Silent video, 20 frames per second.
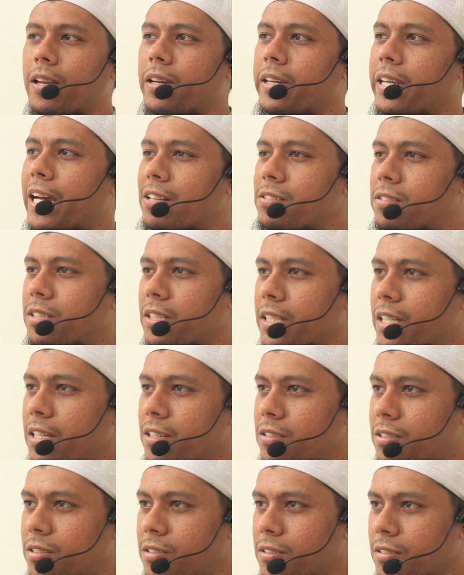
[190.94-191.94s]
The answer
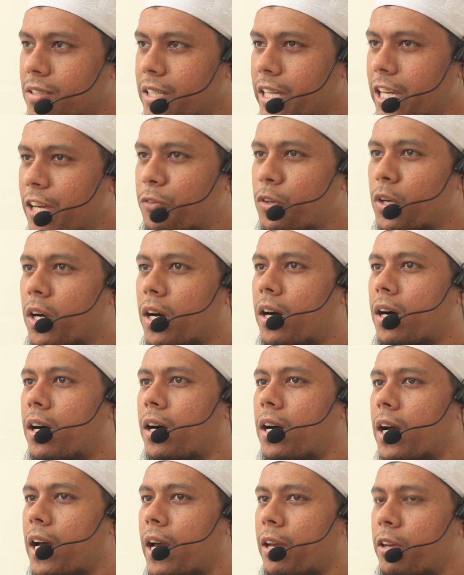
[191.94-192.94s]
is, if you
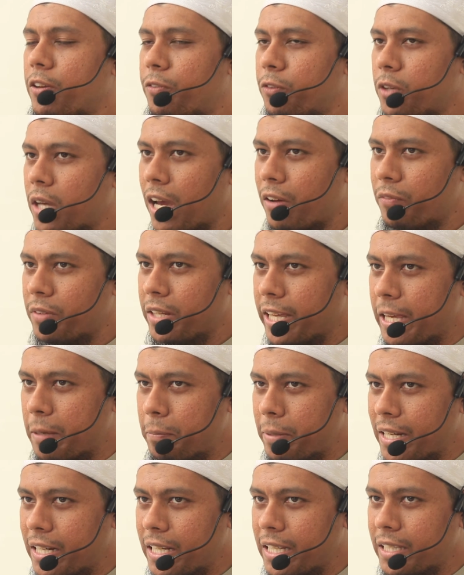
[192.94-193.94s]
have the
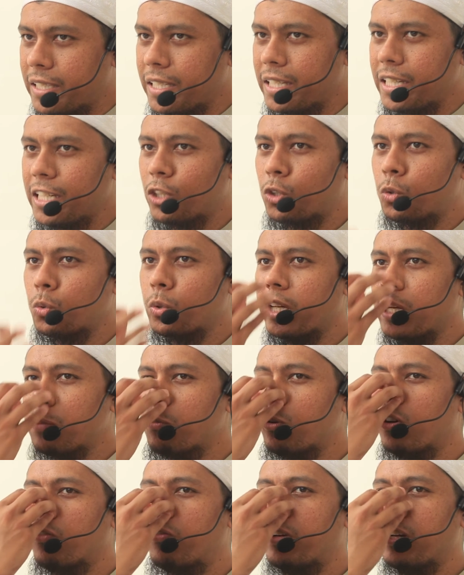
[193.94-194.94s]
ability to
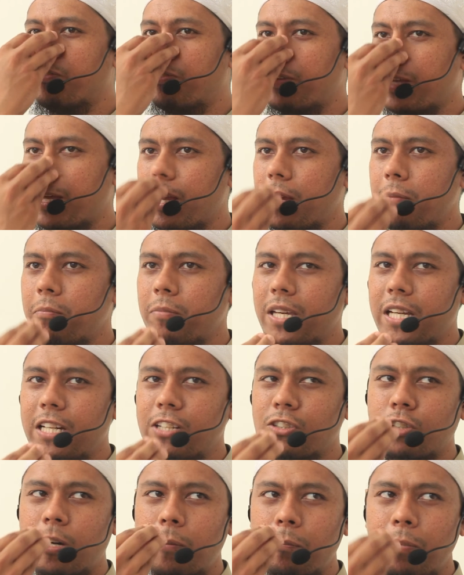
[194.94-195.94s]
remove the phlegm, it
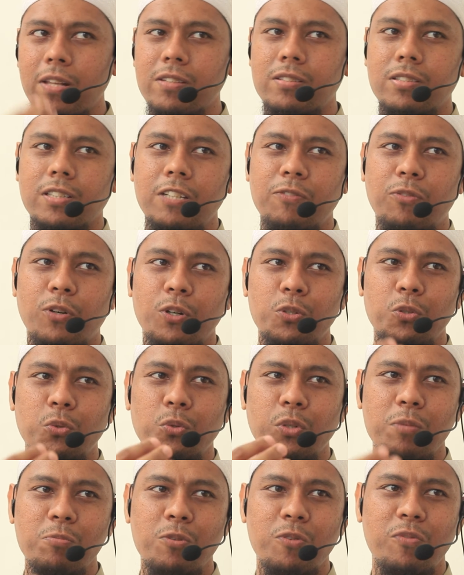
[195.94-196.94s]
is compulsory for you
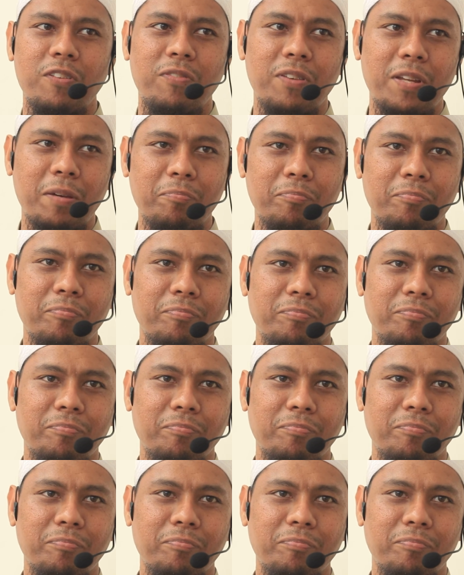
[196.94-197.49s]
to remove the phlegm.